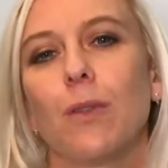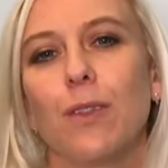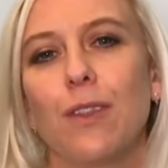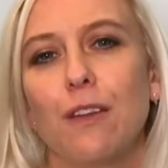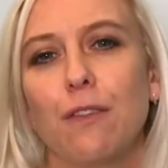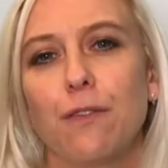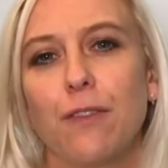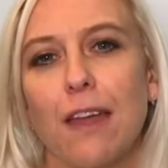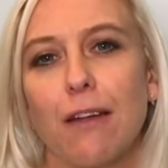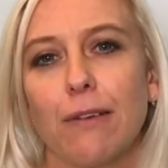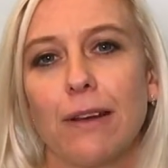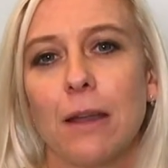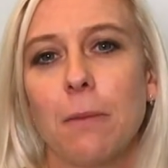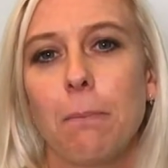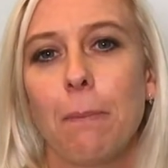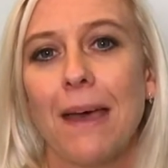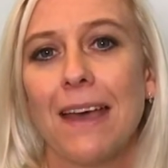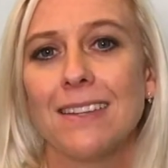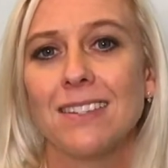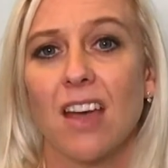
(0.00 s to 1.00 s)
If they're in a
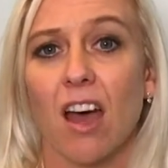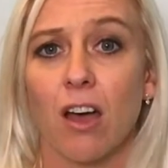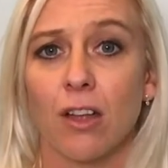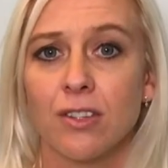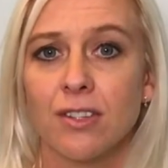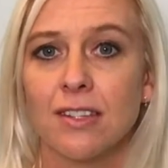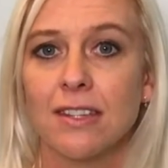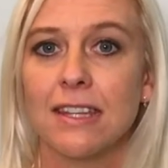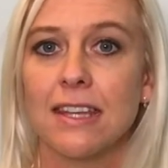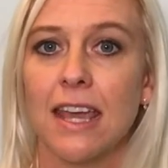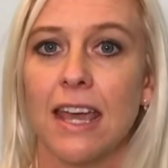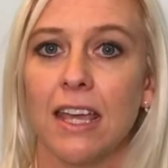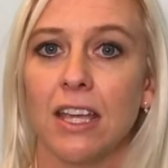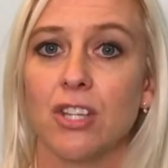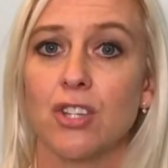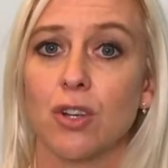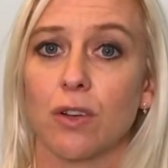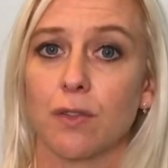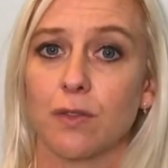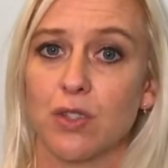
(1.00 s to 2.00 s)
bed under the
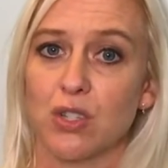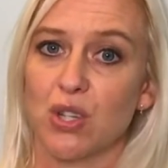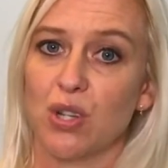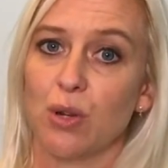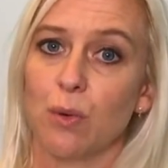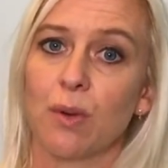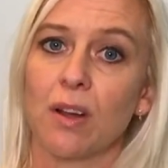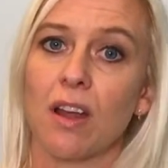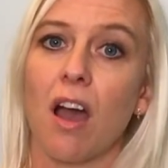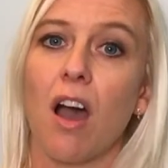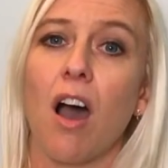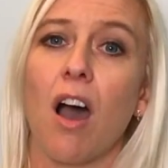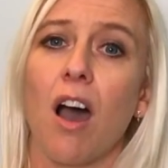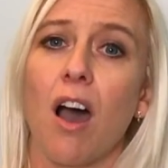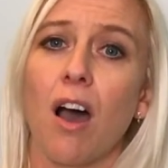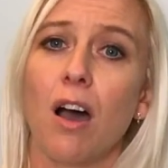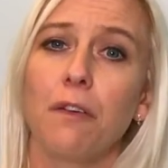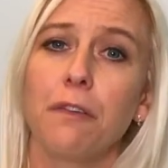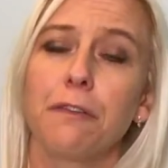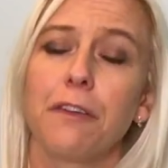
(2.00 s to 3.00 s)
age of
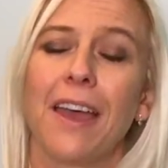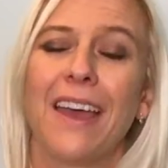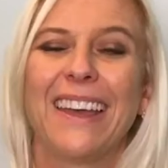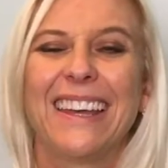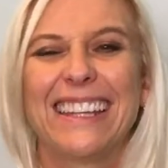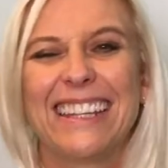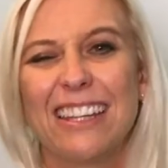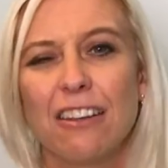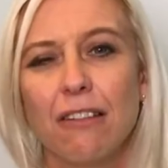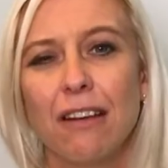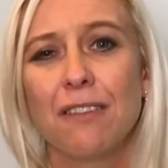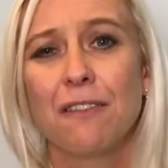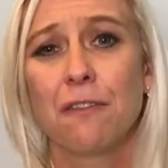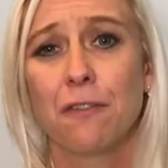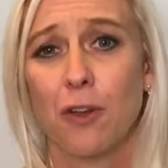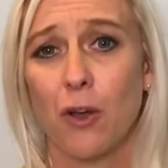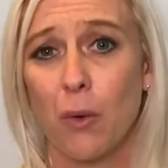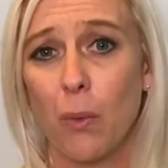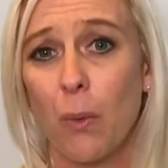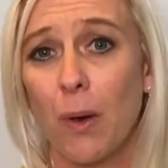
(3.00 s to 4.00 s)
2.5, you're in
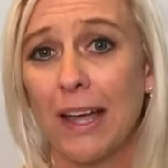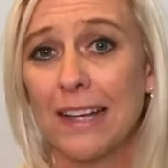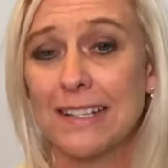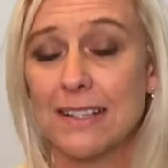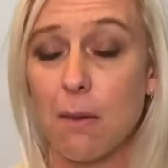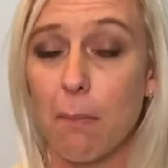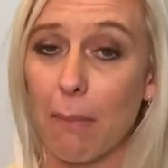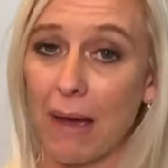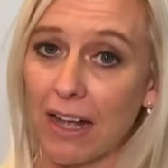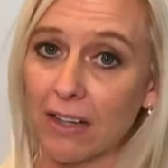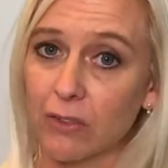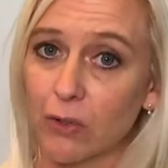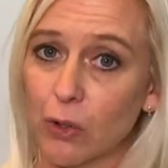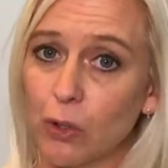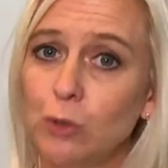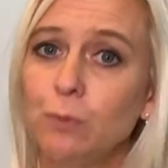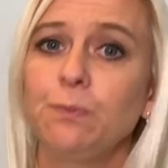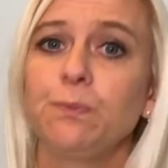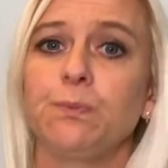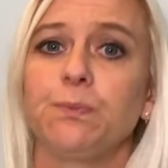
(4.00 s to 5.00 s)
for quite a
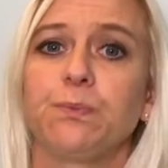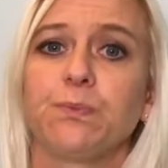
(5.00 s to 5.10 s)
battle.